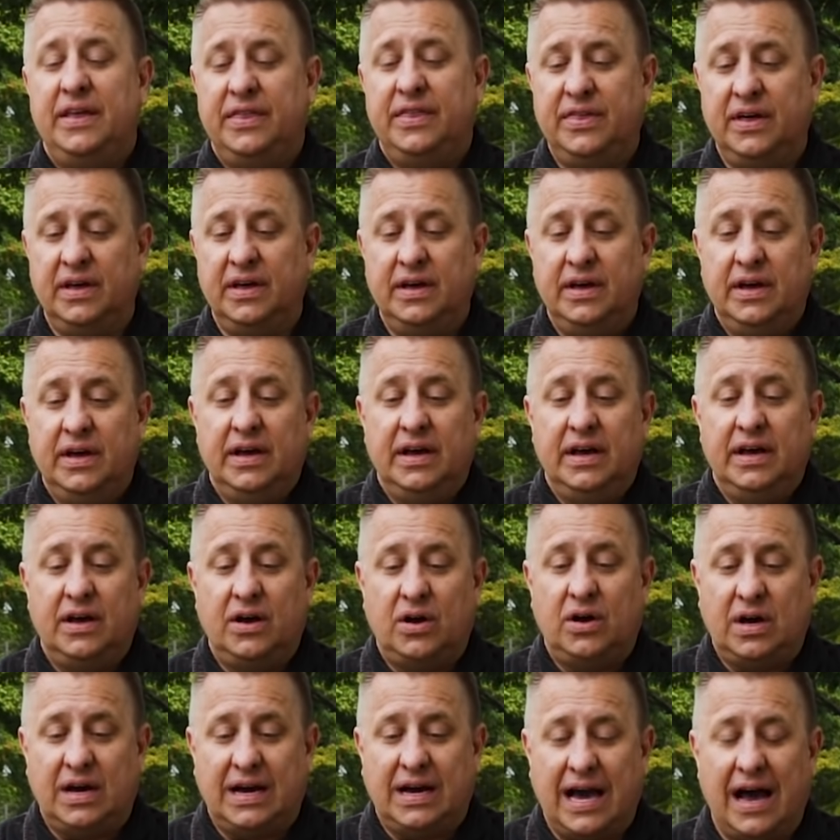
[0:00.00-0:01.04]
the
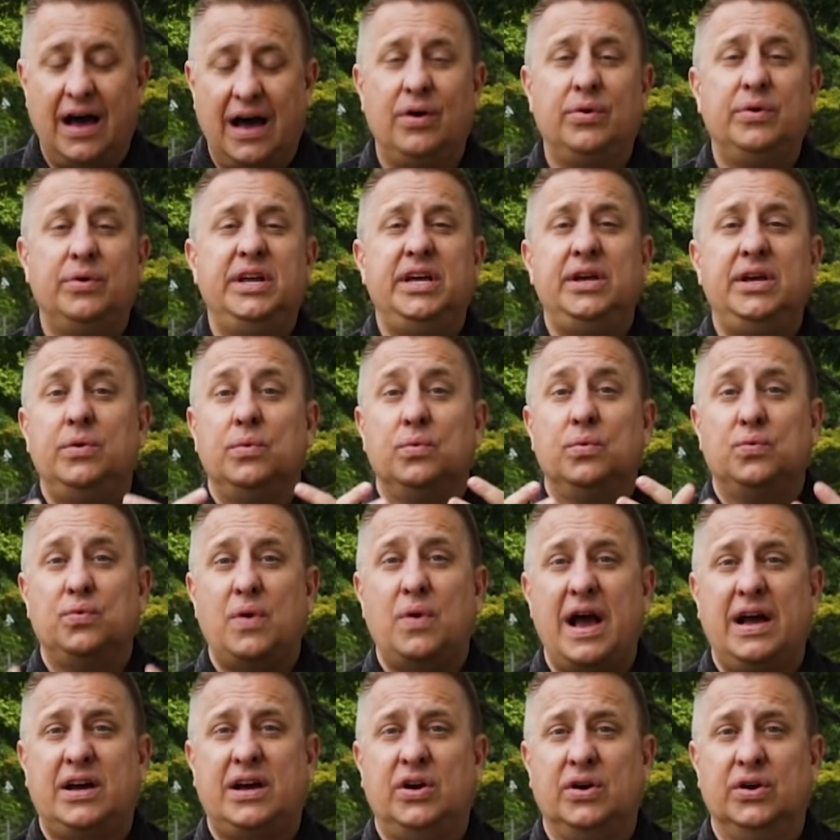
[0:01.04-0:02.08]
county
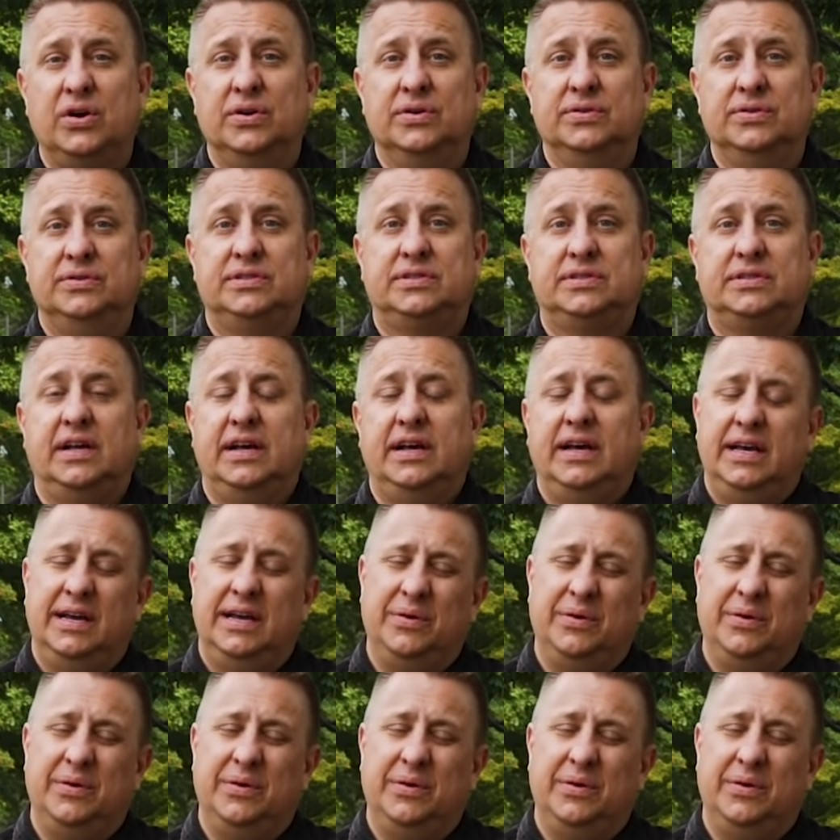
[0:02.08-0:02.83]
records.